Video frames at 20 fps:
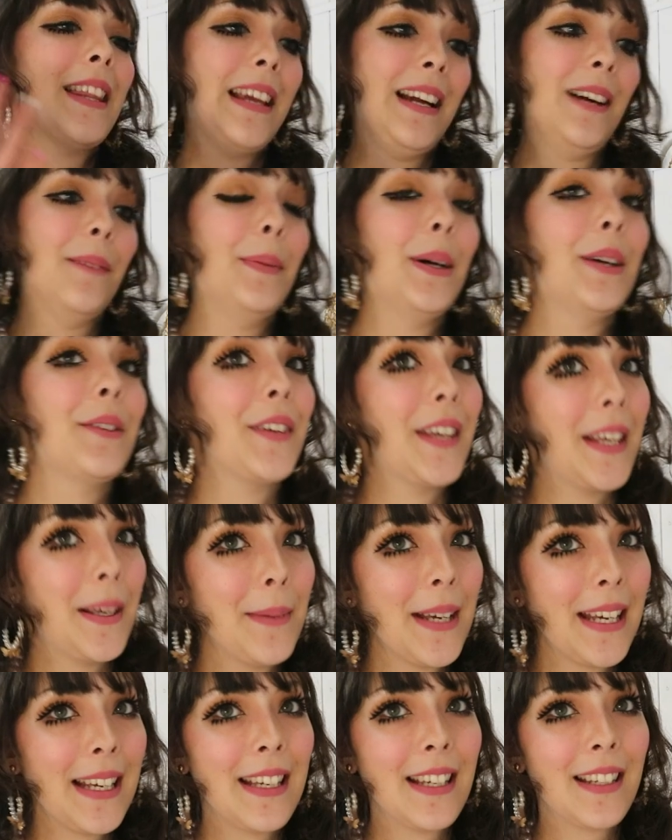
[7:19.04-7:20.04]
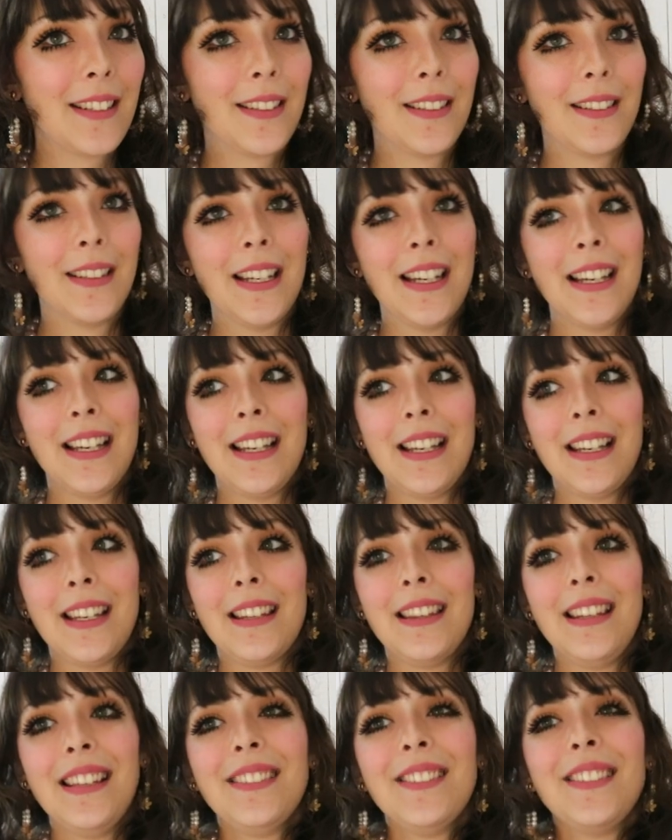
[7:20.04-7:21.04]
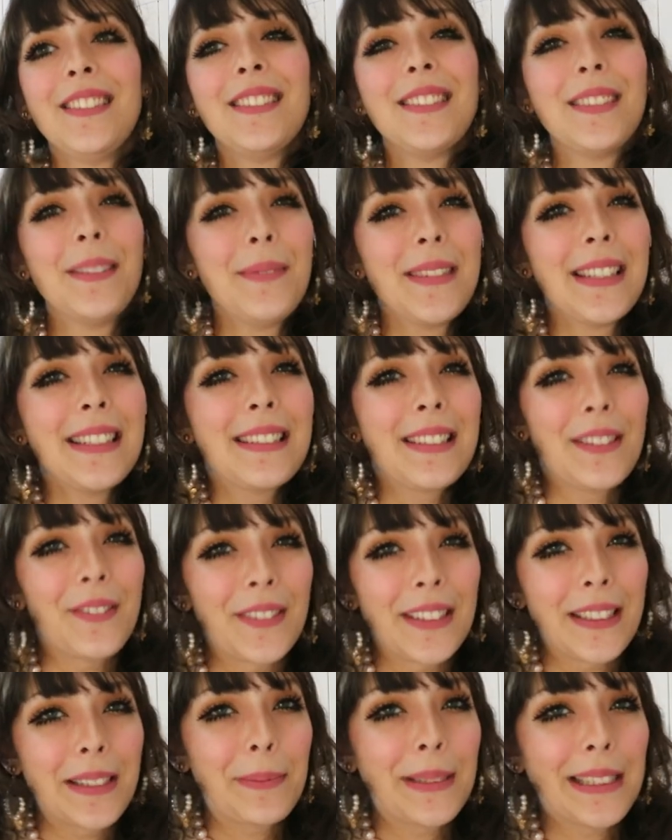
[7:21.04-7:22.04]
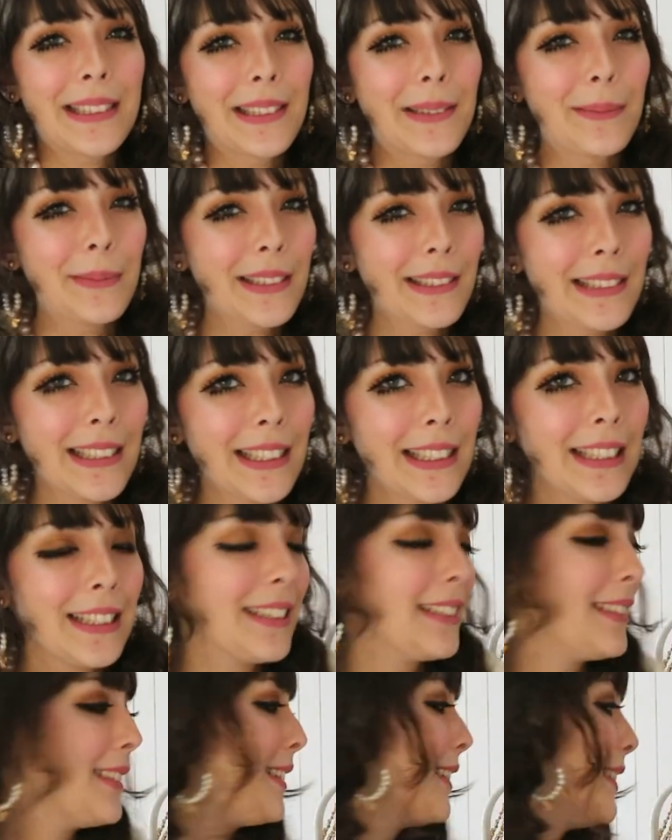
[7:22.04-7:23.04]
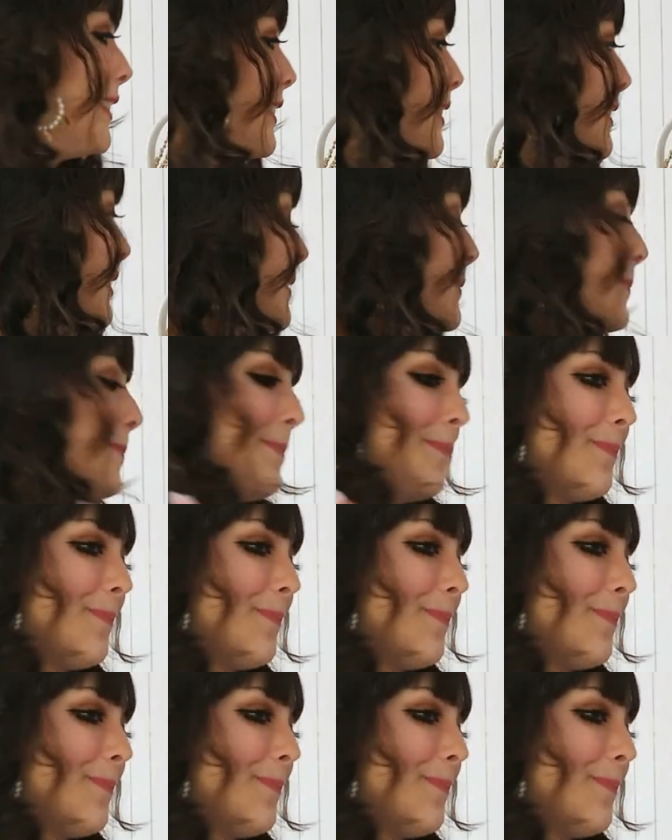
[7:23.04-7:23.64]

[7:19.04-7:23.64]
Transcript: they are both himegyaru, there's just something different about them, okay? Like,